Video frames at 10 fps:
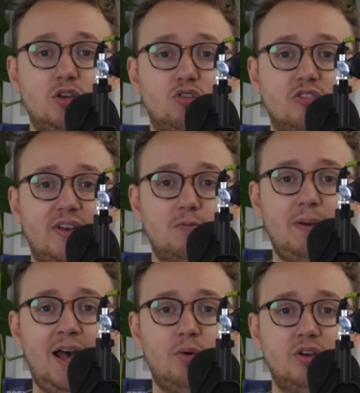use of its
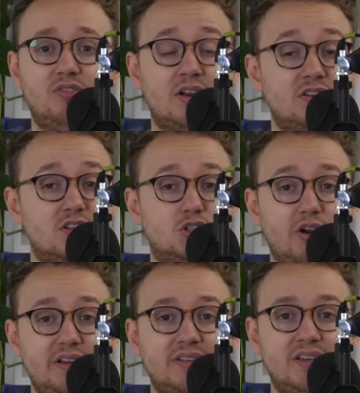powers under the
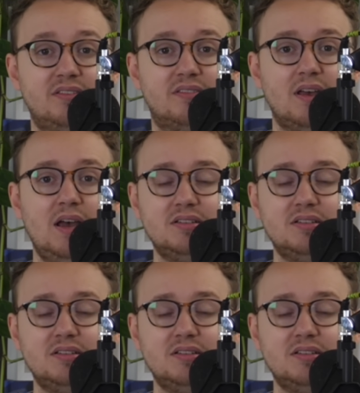treaties